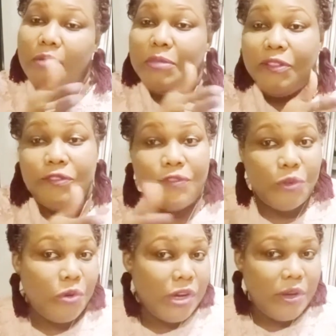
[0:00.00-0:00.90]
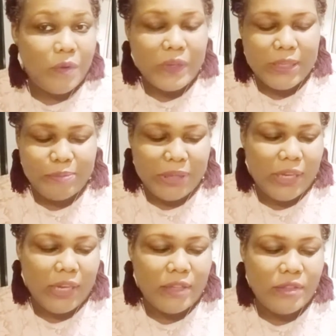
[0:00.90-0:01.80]
before your week
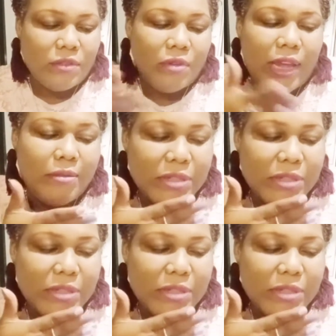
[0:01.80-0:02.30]
begins, right,